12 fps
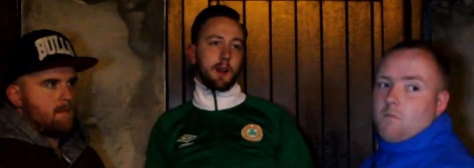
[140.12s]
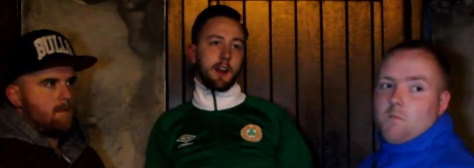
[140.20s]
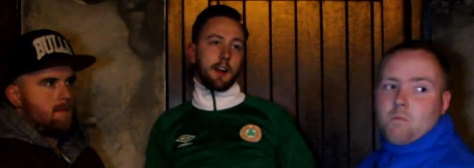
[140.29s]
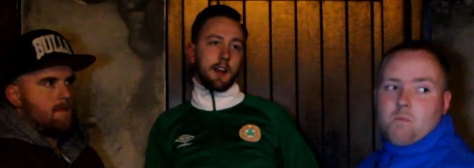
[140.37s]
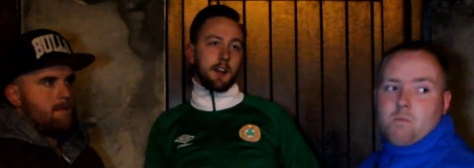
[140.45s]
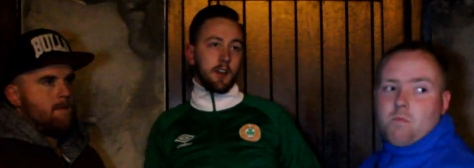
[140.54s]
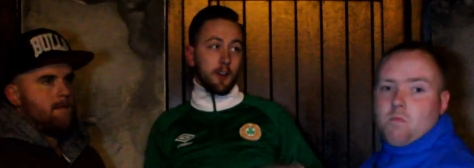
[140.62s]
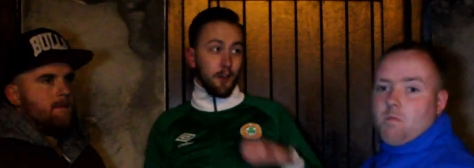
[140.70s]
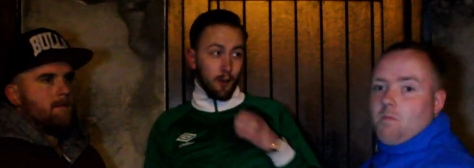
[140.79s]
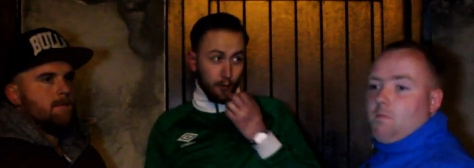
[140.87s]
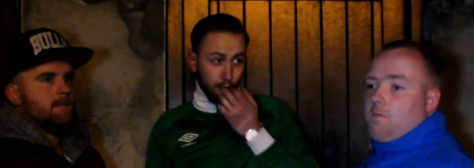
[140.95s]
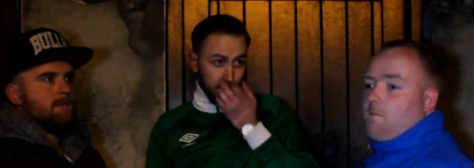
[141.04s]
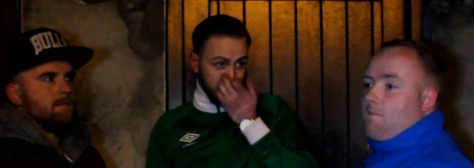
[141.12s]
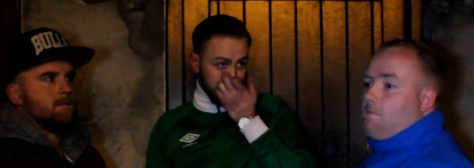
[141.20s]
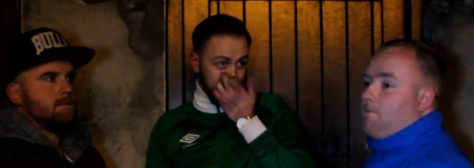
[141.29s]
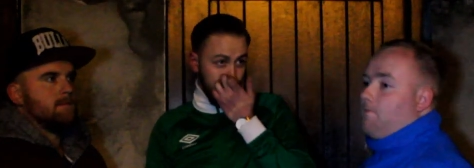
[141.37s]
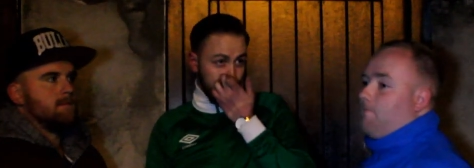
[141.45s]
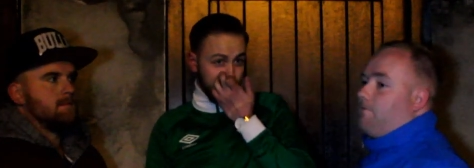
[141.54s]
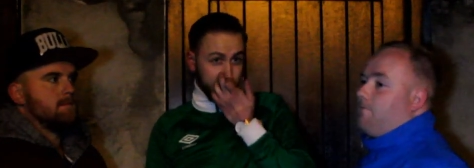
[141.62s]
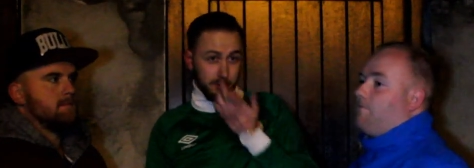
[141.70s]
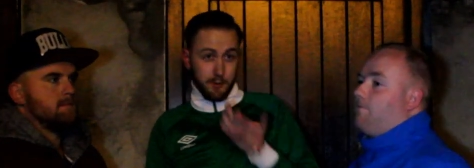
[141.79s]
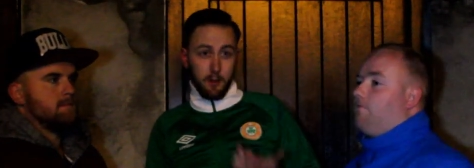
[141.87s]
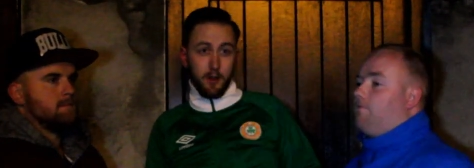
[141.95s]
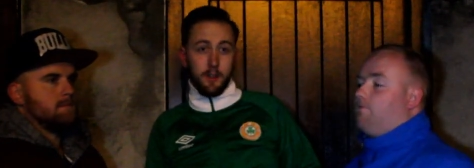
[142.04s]
Speaker 1: a player of Christian Eriksen's
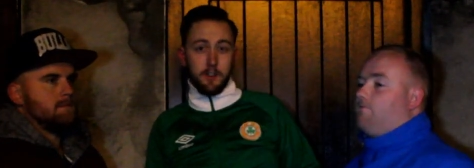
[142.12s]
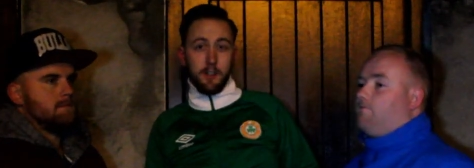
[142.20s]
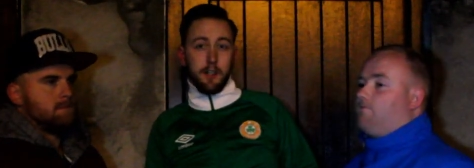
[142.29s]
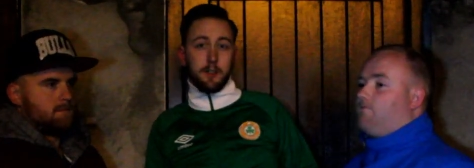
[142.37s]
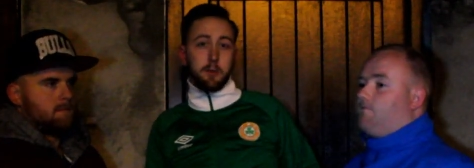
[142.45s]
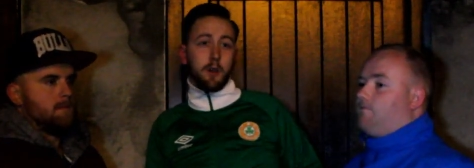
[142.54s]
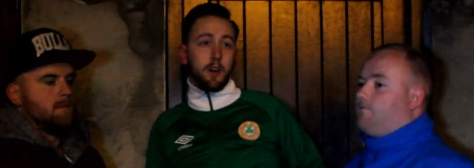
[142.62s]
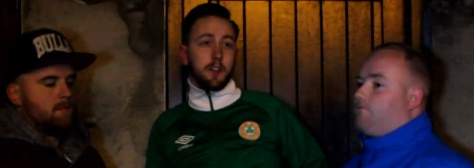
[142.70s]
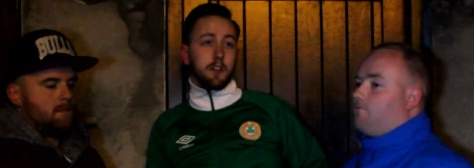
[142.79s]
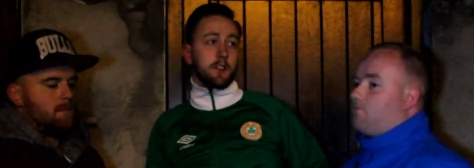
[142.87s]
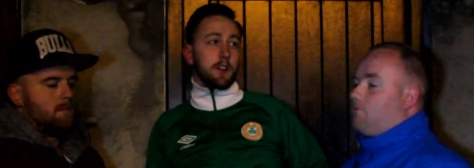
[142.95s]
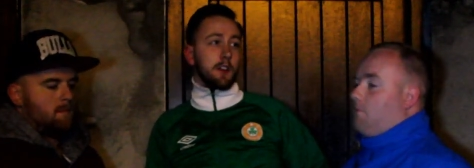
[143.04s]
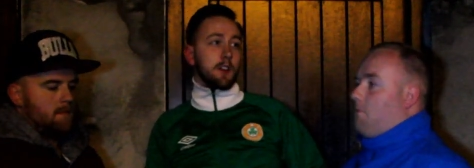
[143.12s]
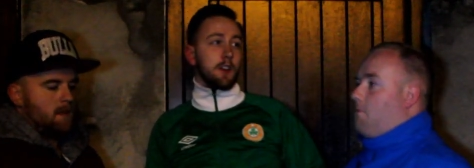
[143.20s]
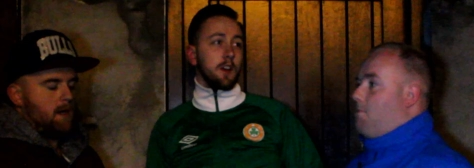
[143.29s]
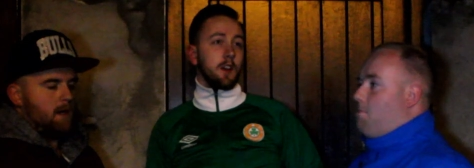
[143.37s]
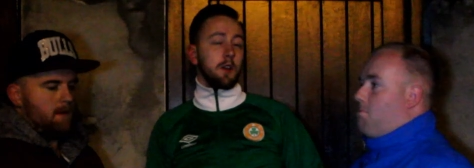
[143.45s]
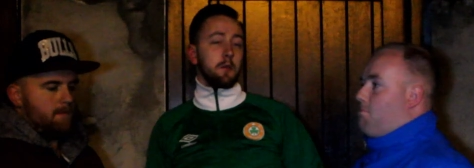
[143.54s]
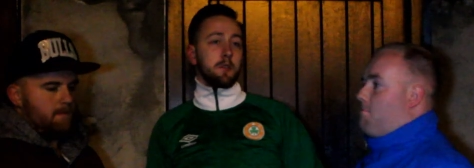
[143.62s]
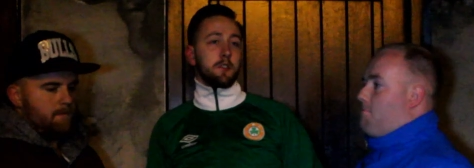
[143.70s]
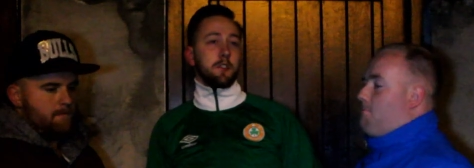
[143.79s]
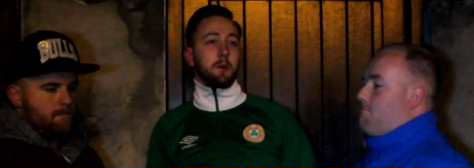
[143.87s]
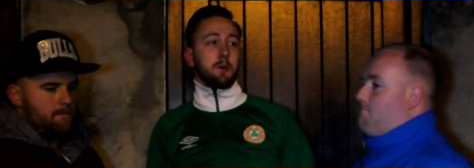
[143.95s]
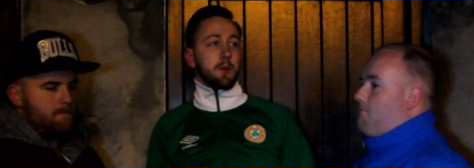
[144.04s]
quality. Let's be honest. Like yeah. we've
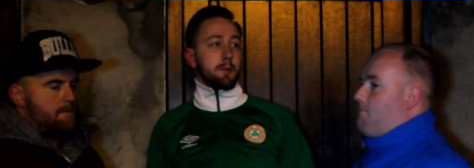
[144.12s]
seen him in